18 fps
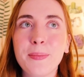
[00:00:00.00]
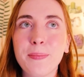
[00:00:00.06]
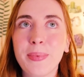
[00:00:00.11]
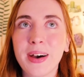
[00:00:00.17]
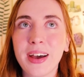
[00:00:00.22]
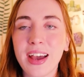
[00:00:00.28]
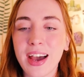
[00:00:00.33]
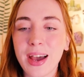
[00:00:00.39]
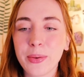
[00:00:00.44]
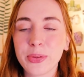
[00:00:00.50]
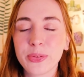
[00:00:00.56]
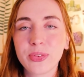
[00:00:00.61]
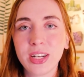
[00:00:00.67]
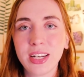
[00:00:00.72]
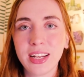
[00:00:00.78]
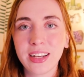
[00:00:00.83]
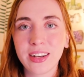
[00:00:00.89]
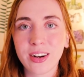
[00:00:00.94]
But I was
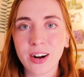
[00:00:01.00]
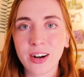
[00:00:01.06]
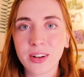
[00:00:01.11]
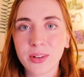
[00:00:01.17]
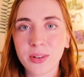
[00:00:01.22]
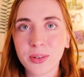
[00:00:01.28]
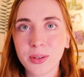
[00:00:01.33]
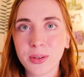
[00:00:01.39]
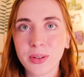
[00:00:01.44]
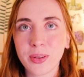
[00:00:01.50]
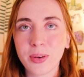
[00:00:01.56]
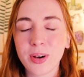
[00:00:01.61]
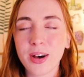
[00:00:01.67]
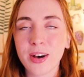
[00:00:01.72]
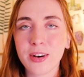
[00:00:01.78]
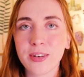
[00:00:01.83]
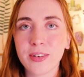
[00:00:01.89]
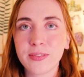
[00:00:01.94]
reading an article
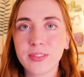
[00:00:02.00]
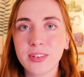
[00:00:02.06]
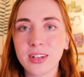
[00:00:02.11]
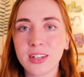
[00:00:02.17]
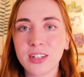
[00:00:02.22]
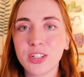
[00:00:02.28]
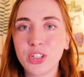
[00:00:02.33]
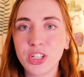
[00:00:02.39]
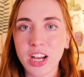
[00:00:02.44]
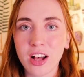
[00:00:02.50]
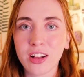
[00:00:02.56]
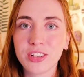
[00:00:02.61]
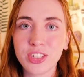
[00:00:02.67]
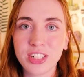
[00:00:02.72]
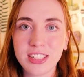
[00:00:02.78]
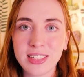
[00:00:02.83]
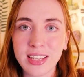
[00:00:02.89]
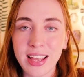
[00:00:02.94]
of a
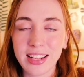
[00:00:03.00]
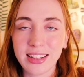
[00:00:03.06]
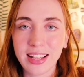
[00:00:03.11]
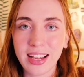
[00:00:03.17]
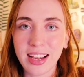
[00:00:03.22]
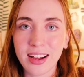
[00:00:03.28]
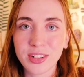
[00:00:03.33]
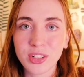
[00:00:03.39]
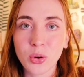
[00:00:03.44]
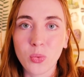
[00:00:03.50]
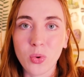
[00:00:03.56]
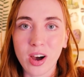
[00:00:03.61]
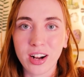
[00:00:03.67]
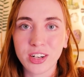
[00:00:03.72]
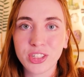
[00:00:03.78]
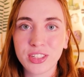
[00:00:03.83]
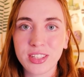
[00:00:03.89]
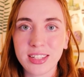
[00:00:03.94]
geologist saying they got to
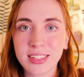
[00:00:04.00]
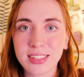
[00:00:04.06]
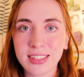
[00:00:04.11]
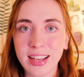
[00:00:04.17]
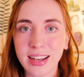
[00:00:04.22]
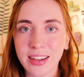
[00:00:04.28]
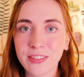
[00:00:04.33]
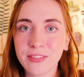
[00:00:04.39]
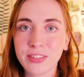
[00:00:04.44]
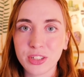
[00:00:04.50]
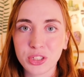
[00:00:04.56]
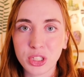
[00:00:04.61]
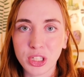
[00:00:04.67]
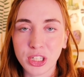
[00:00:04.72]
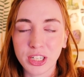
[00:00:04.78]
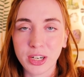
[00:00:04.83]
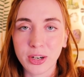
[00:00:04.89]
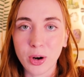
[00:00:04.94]
watch the second
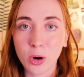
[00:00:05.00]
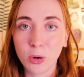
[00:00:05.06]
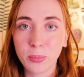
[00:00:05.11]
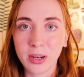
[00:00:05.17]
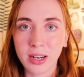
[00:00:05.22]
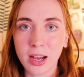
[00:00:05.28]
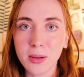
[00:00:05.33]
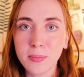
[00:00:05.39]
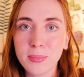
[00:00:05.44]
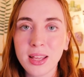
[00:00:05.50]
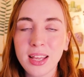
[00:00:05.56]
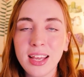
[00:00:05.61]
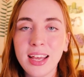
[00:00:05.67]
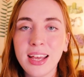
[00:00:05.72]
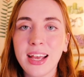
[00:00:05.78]
fissure open up,